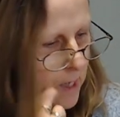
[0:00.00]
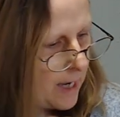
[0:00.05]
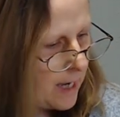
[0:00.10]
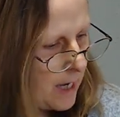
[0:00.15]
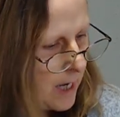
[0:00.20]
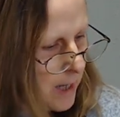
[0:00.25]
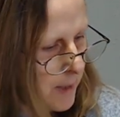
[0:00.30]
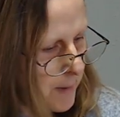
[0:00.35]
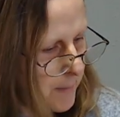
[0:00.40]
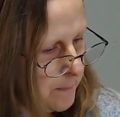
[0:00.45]

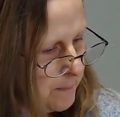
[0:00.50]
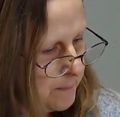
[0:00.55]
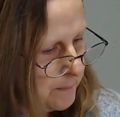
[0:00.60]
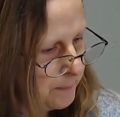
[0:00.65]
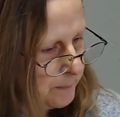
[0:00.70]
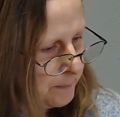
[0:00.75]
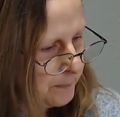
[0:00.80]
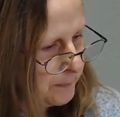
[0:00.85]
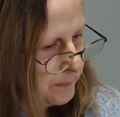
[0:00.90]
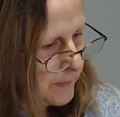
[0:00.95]
Um,
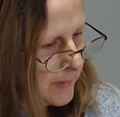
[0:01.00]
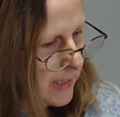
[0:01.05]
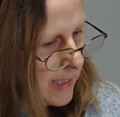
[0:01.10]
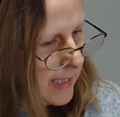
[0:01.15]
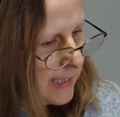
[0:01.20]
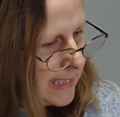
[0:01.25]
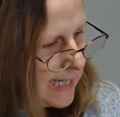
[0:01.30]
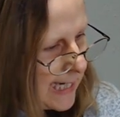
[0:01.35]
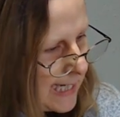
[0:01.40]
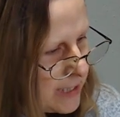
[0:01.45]

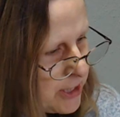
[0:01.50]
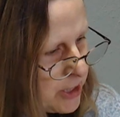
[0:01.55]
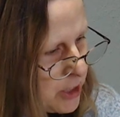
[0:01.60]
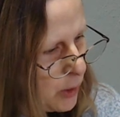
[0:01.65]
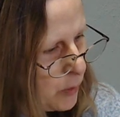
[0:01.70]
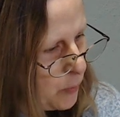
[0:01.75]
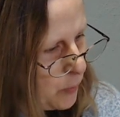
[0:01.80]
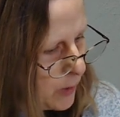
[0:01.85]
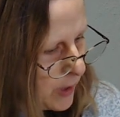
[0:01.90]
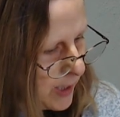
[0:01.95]

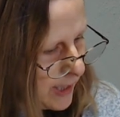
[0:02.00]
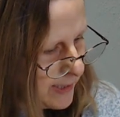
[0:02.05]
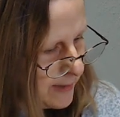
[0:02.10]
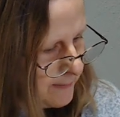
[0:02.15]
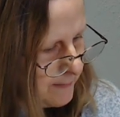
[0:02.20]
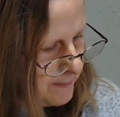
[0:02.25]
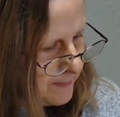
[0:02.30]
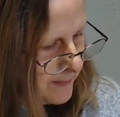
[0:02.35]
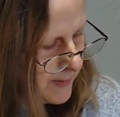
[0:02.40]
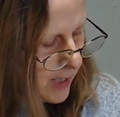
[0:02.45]
Canto
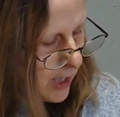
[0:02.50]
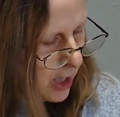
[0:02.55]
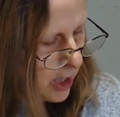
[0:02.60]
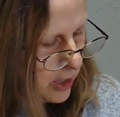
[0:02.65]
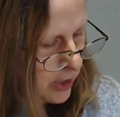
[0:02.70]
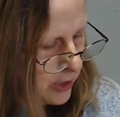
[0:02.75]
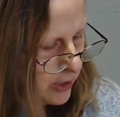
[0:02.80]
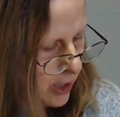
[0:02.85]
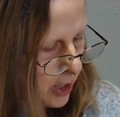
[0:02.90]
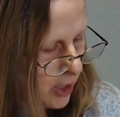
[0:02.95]
one,
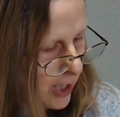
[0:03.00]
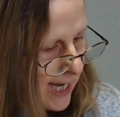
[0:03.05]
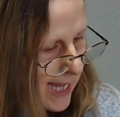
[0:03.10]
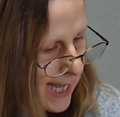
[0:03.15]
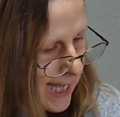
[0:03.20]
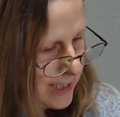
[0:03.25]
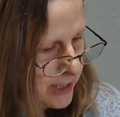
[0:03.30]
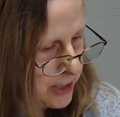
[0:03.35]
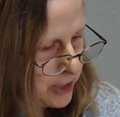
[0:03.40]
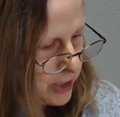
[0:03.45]
our our
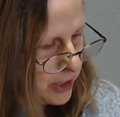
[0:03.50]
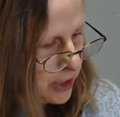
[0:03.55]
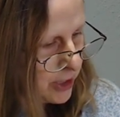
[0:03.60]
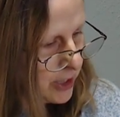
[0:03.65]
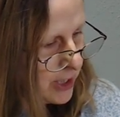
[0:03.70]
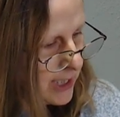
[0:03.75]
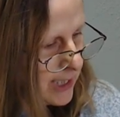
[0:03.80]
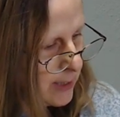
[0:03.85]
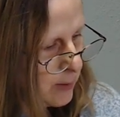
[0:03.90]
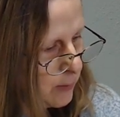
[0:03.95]
editor
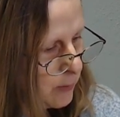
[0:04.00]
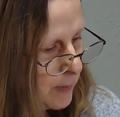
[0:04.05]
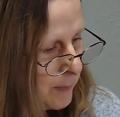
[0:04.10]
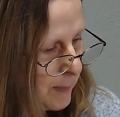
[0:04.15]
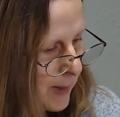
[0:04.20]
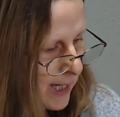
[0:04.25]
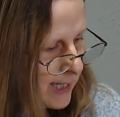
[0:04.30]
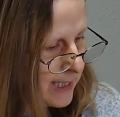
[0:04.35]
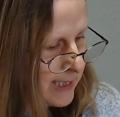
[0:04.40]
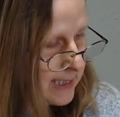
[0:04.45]

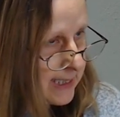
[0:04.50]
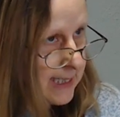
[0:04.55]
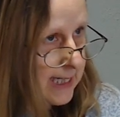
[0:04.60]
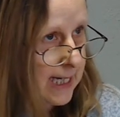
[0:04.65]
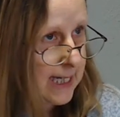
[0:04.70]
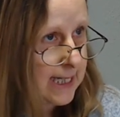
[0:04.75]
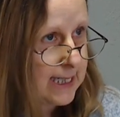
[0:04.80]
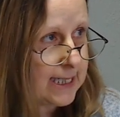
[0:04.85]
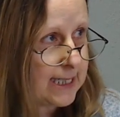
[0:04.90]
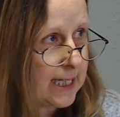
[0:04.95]
reminds
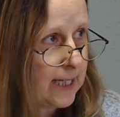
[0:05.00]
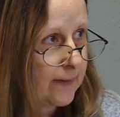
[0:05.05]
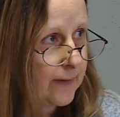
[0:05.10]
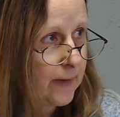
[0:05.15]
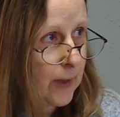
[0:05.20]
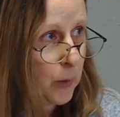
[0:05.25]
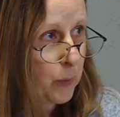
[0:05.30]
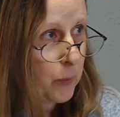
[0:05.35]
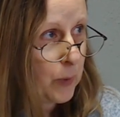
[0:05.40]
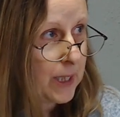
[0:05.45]
us
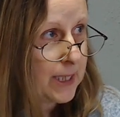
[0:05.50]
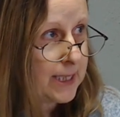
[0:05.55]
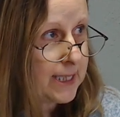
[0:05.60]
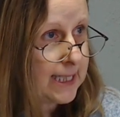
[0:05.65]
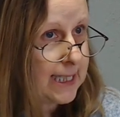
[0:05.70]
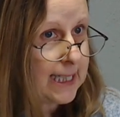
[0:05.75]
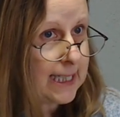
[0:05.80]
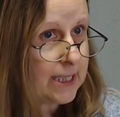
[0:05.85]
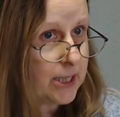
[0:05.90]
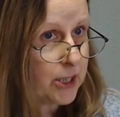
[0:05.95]
that it's
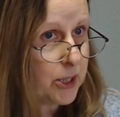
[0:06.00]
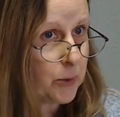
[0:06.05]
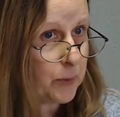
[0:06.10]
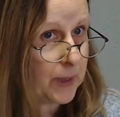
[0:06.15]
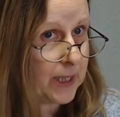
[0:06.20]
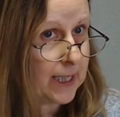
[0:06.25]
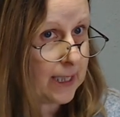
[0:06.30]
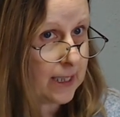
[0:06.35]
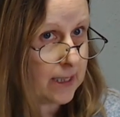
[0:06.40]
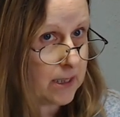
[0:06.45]
Easter
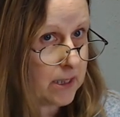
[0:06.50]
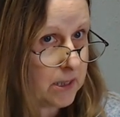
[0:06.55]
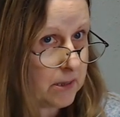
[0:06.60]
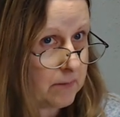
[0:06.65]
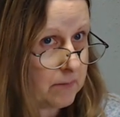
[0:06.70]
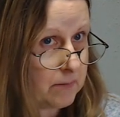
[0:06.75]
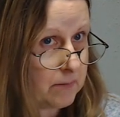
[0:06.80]
weekend.